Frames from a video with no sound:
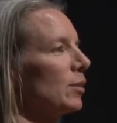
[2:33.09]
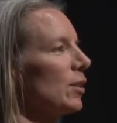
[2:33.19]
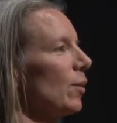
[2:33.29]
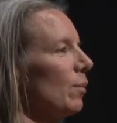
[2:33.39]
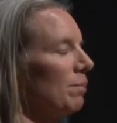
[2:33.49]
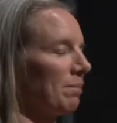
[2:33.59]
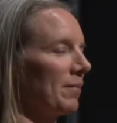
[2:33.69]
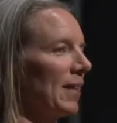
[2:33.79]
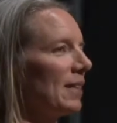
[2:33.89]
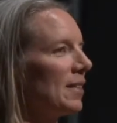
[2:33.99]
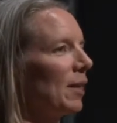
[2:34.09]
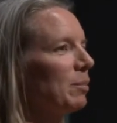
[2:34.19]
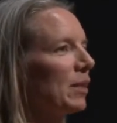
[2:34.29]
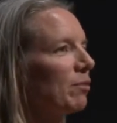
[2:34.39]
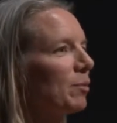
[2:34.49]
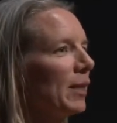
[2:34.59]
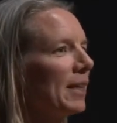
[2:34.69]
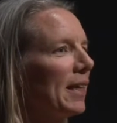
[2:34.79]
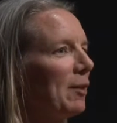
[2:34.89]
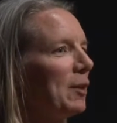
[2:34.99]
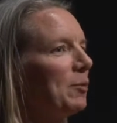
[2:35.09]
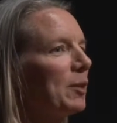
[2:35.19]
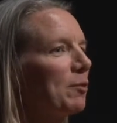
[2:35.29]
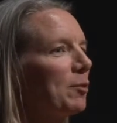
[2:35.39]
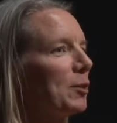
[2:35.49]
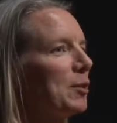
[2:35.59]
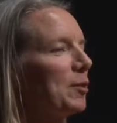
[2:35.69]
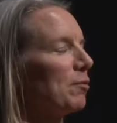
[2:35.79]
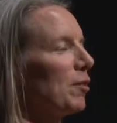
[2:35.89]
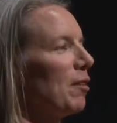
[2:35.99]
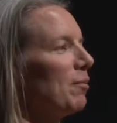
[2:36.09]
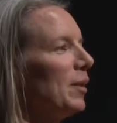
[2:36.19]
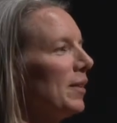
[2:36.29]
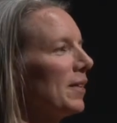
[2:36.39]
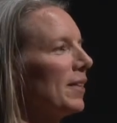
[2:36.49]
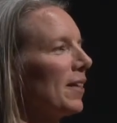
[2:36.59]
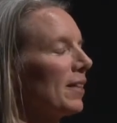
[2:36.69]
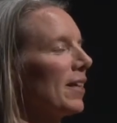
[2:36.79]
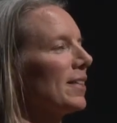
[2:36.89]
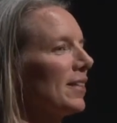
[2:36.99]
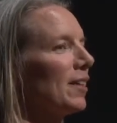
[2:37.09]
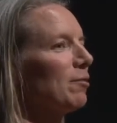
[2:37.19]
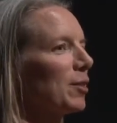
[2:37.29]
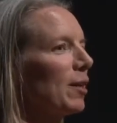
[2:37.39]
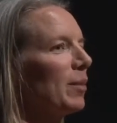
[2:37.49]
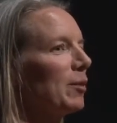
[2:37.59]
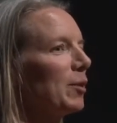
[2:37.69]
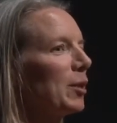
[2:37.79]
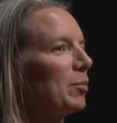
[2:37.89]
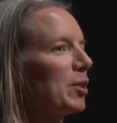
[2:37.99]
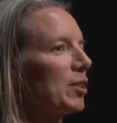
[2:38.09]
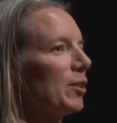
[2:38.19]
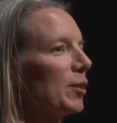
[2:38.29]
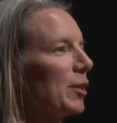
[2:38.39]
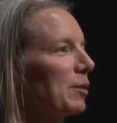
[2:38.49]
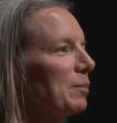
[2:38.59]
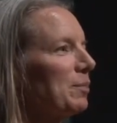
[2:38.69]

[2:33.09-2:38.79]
So that's the update from Lane County. We look forward to your involvement, and thanks again for coming. Really appreciate you here.